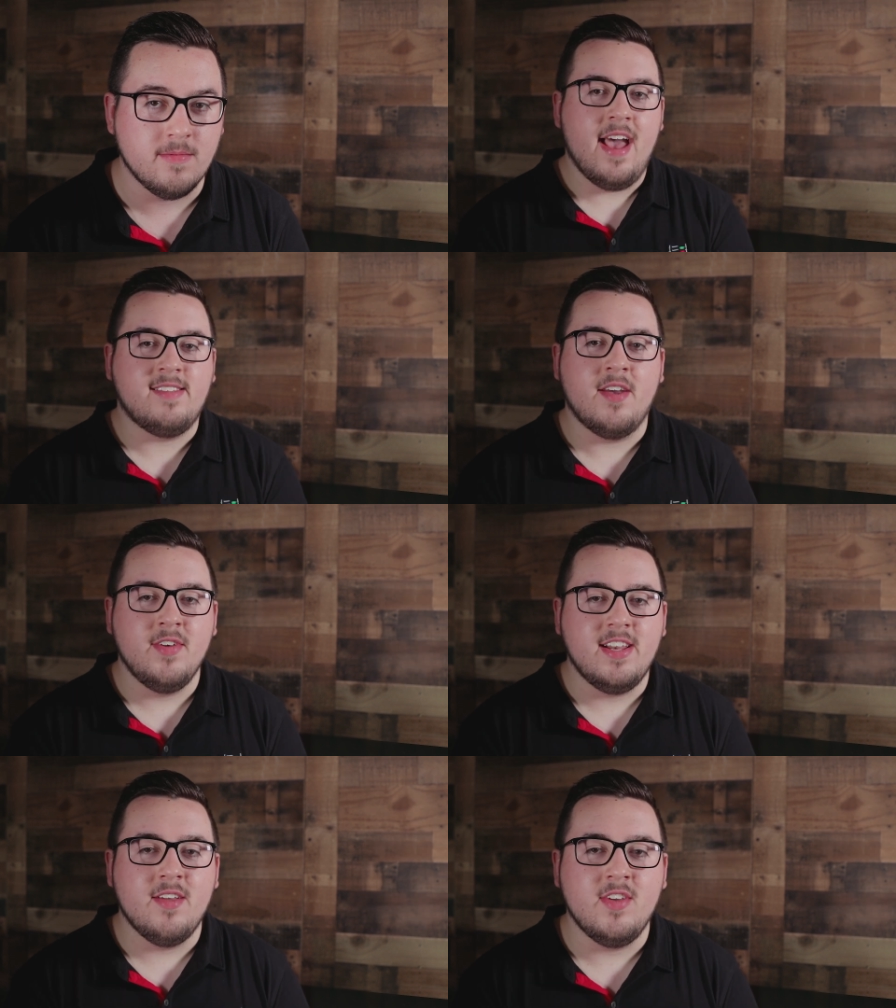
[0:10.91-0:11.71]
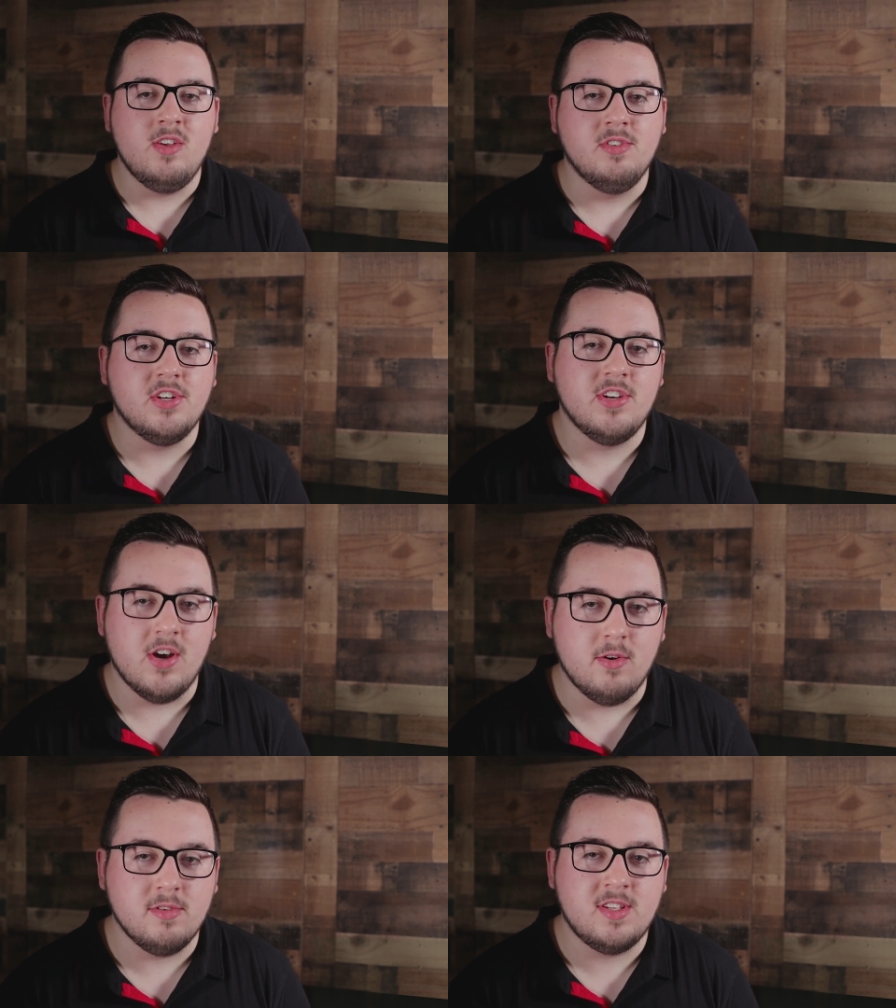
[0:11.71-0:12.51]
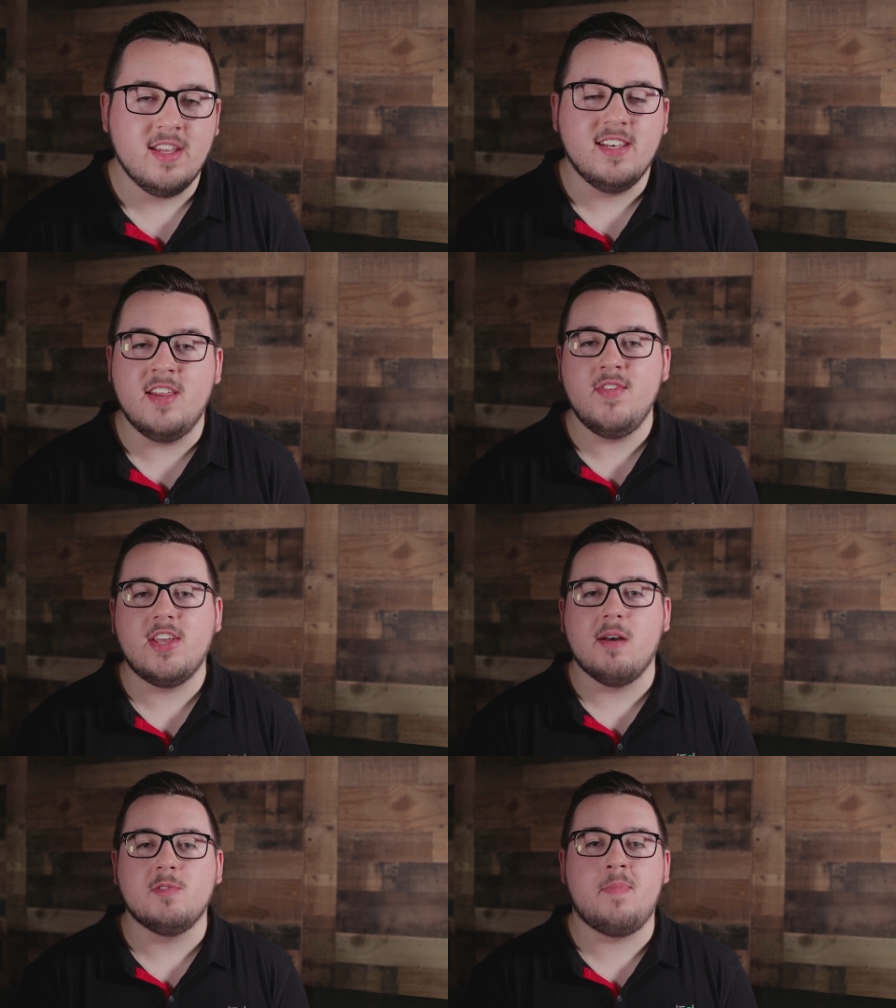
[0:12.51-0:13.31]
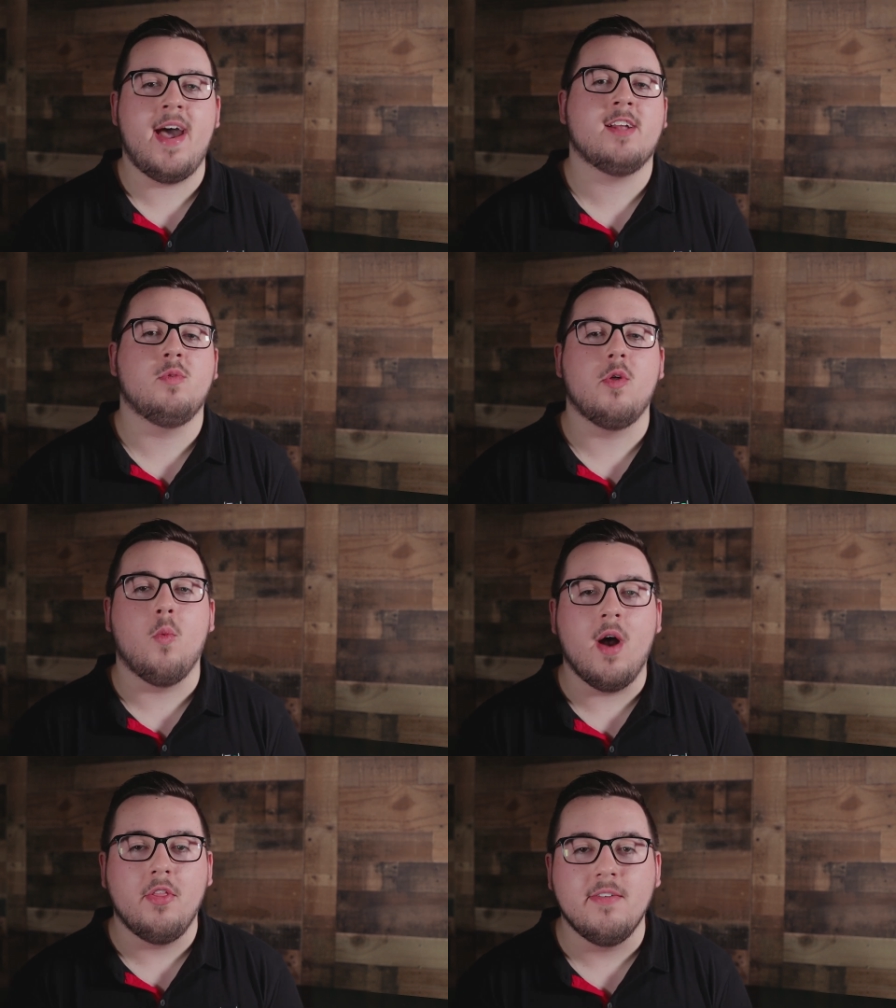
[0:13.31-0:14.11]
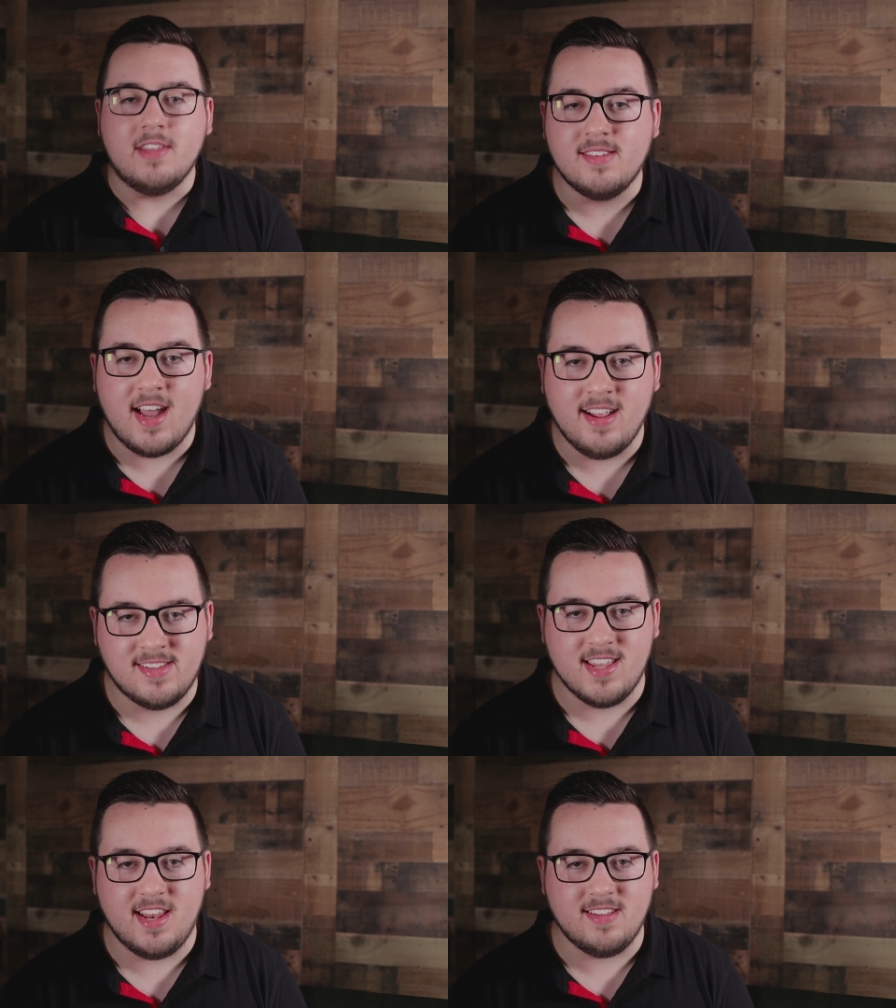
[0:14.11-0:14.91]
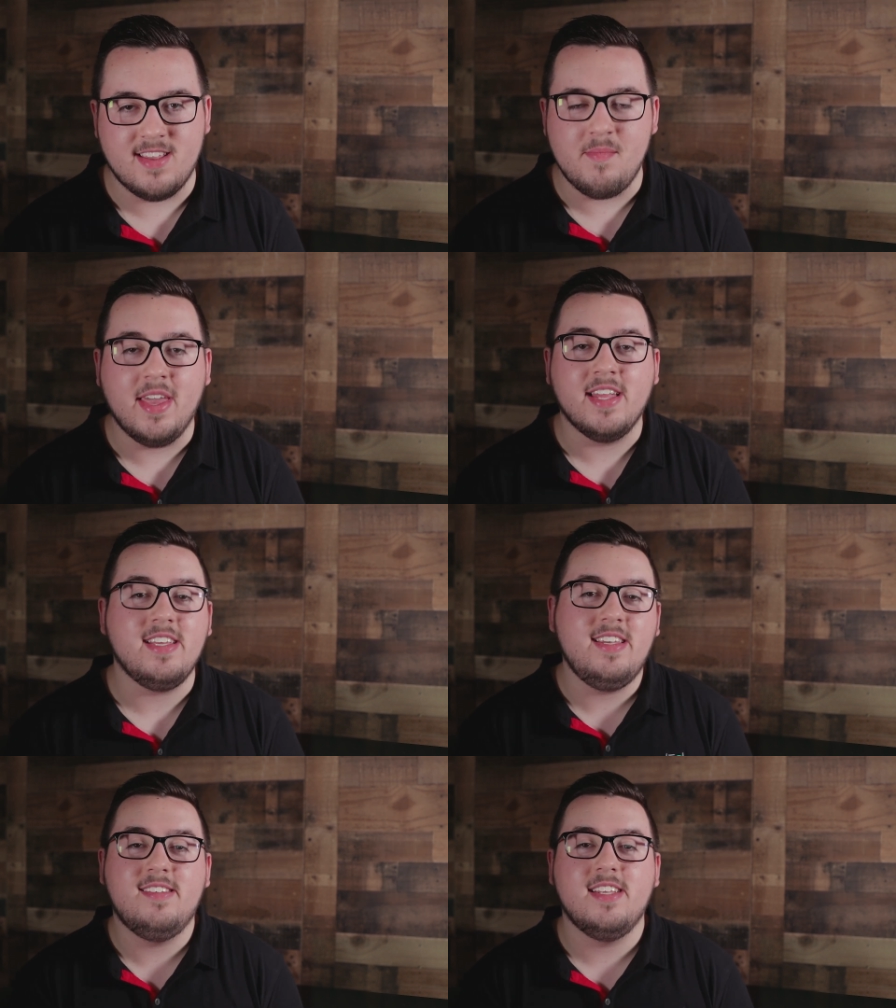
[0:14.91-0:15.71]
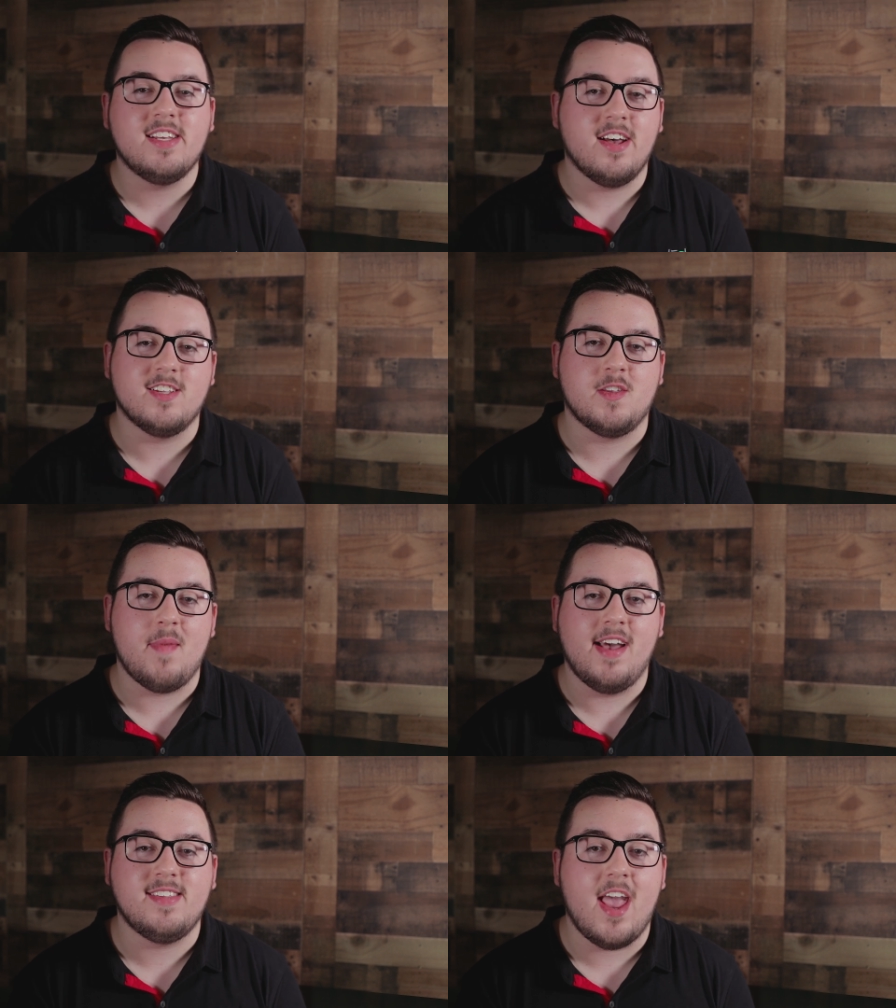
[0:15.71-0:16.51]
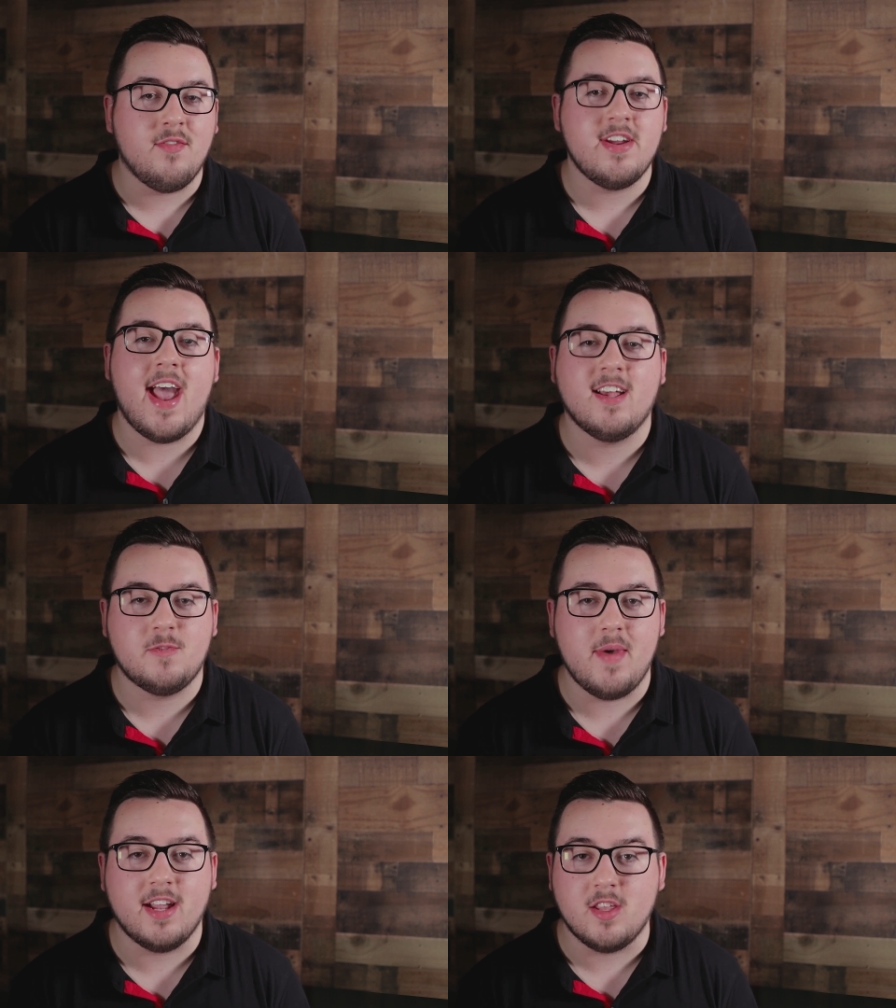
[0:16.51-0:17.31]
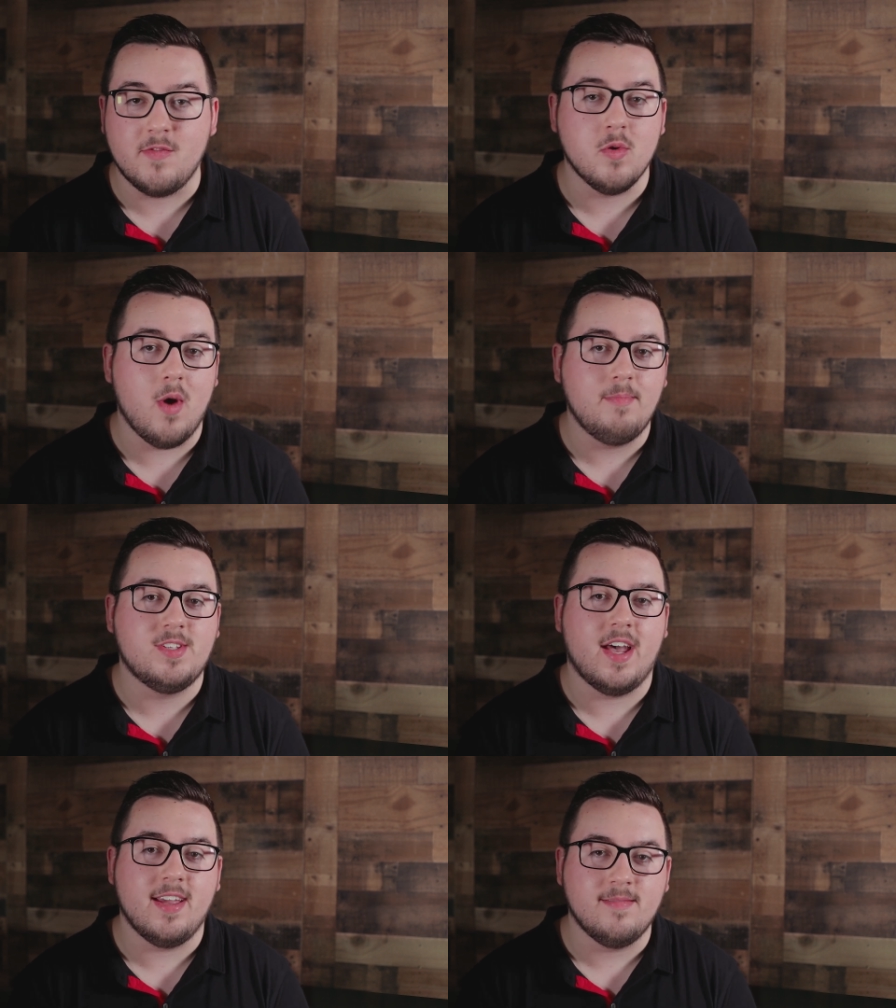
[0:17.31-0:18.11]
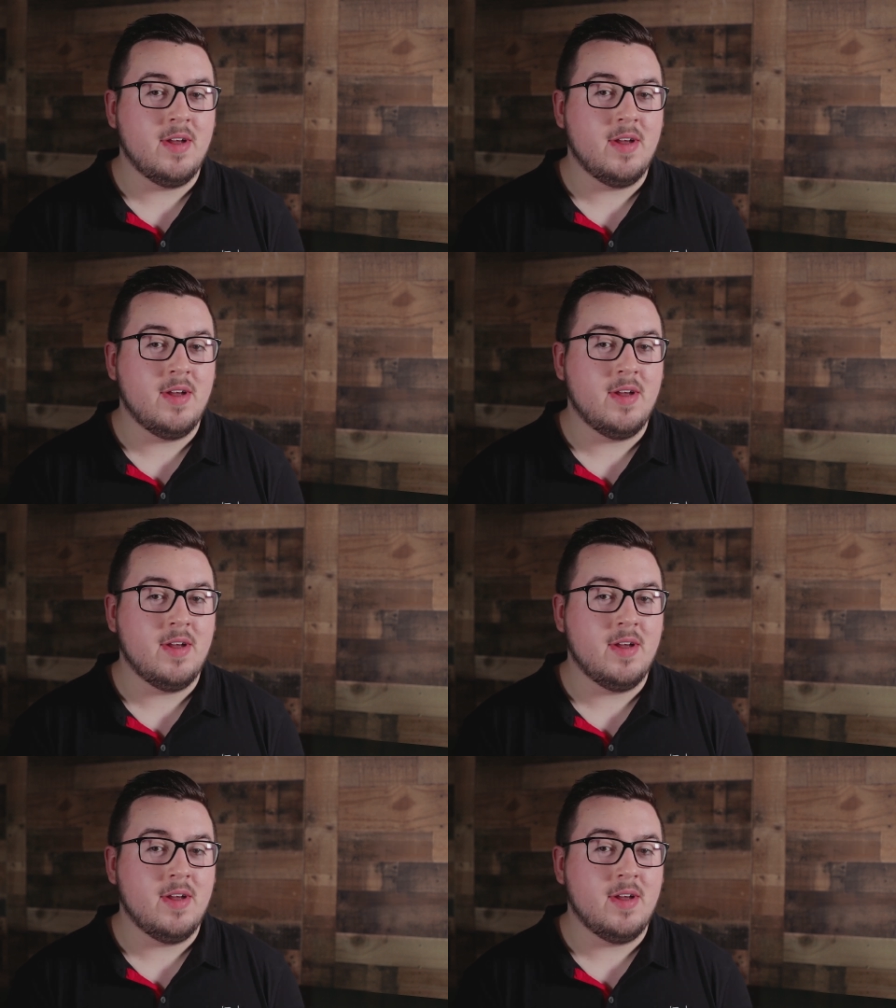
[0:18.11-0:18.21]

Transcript: As every Divi user knows, Divi comes packed with a wealth of design settings that make it easy to customize every aspect of your website.